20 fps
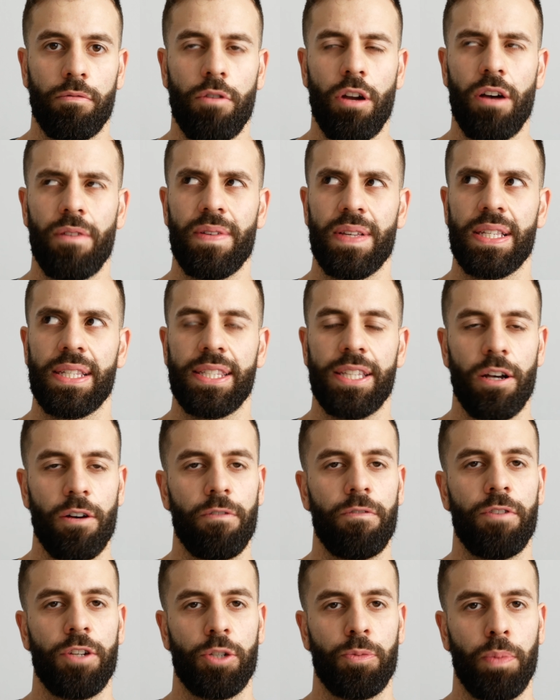rather
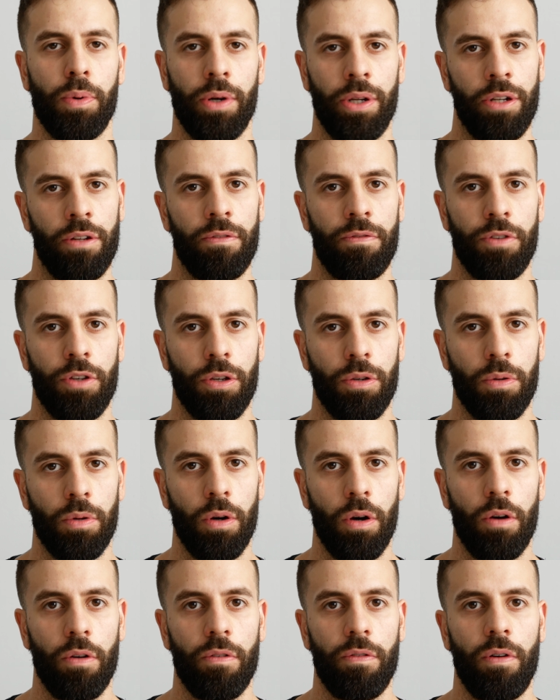selfish point of view
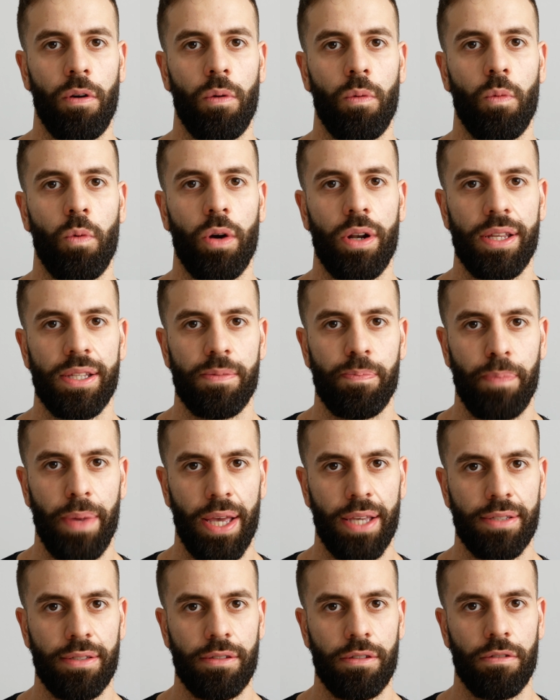of what is
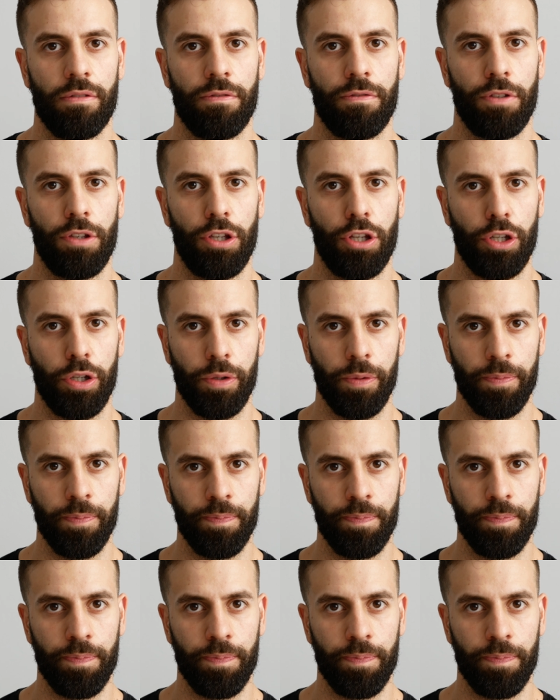best for you.